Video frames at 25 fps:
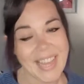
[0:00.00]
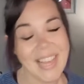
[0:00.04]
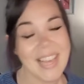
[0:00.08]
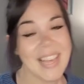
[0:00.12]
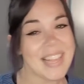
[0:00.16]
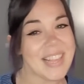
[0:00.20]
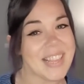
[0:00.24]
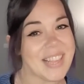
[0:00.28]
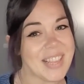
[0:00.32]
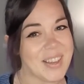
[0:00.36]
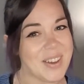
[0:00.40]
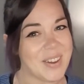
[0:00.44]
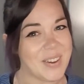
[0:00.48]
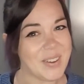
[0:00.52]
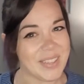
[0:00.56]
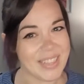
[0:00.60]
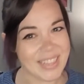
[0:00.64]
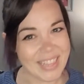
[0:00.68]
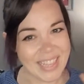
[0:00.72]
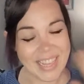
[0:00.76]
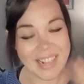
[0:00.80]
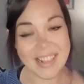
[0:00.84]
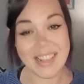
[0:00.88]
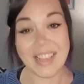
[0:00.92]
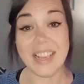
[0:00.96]
So
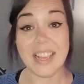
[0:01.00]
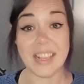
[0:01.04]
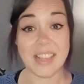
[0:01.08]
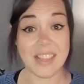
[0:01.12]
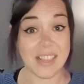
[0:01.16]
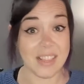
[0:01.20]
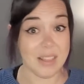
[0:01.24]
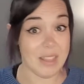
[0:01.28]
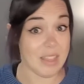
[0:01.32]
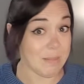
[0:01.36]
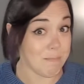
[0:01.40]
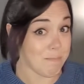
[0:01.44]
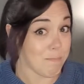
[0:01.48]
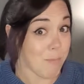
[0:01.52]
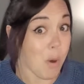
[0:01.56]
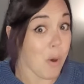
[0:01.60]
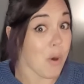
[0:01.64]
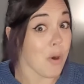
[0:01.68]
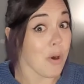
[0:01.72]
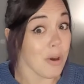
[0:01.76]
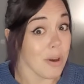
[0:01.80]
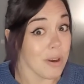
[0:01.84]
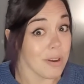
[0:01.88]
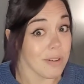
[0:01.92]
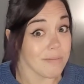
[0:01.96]
this is a
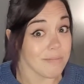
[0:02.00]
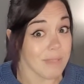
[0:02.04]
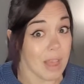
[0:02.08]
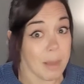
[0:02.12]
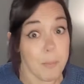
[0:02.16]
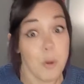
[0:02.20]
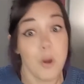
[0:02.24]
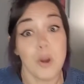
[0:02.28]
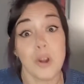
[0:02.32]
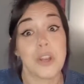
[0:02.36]
more